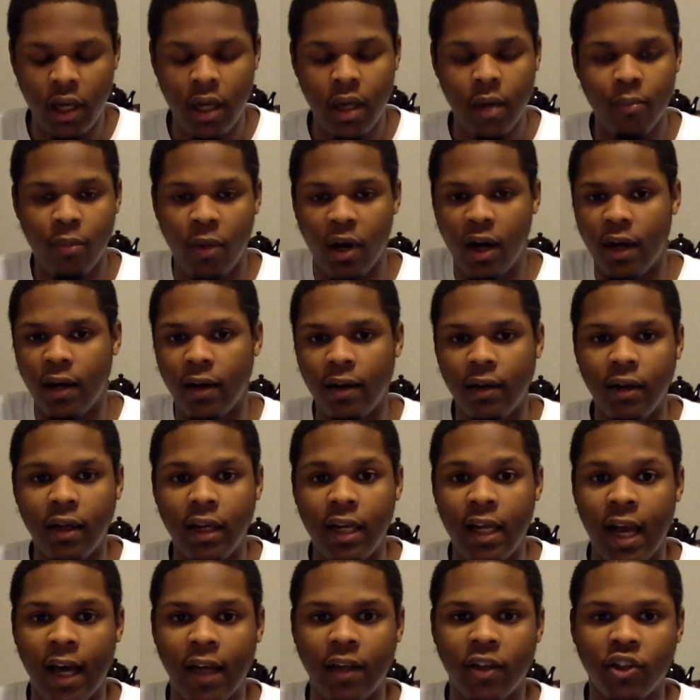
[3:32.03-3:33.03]
But
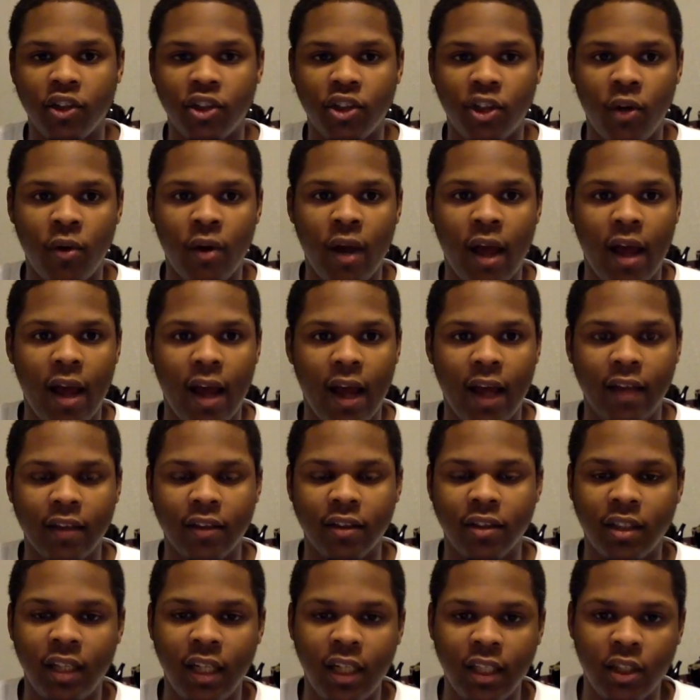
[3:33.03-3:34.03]
he had to show that as the
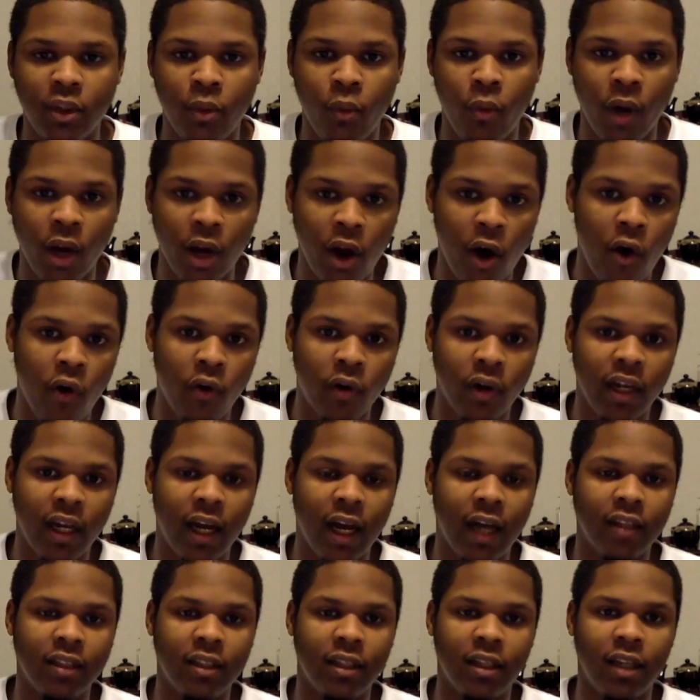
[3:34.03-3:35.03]
season went on and
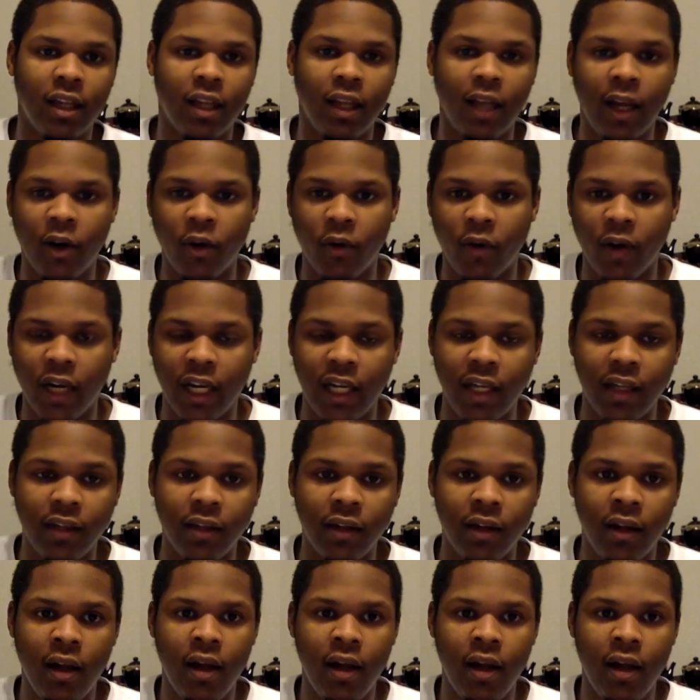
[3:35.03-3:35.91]
got to the later end.